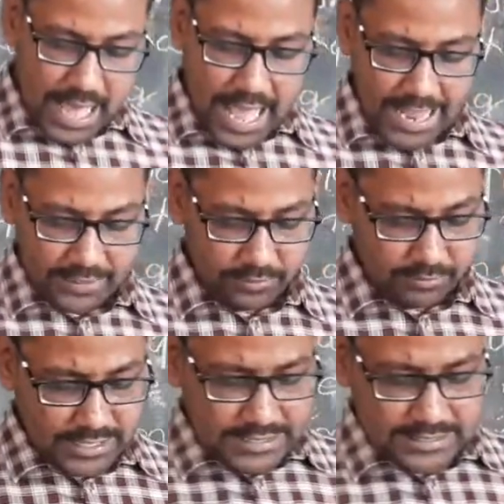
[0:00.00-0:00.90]

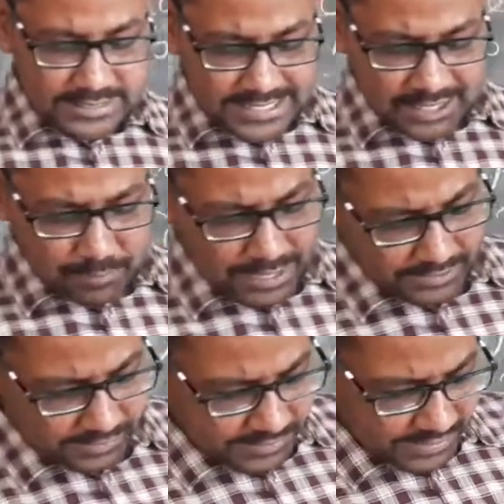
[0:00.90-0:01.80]
And this
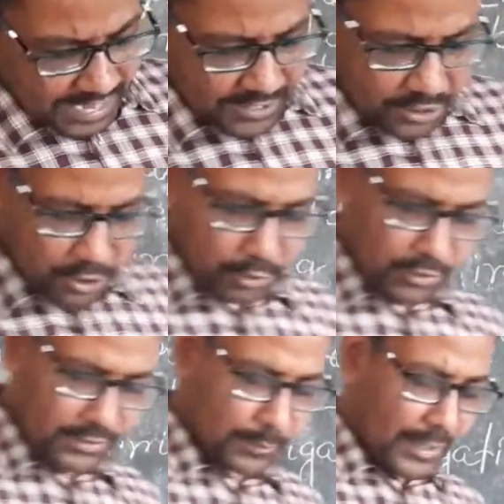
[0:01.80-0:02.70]
method
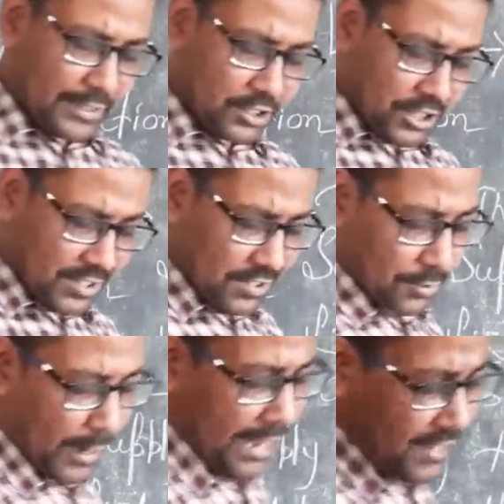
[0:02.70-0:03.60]
ensures just the
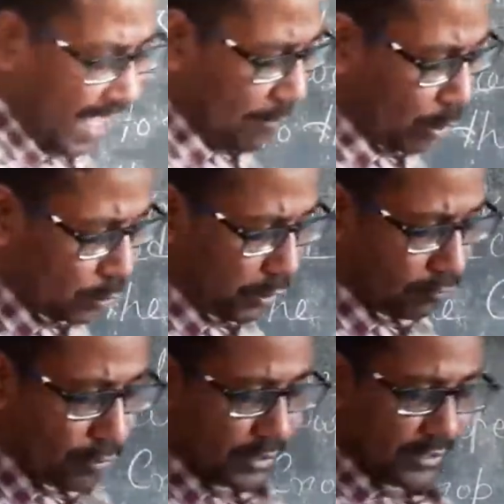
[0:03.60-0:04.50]
right amount
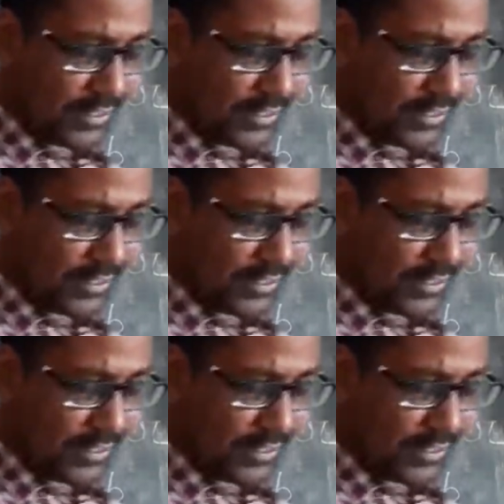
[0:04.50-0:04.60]
of water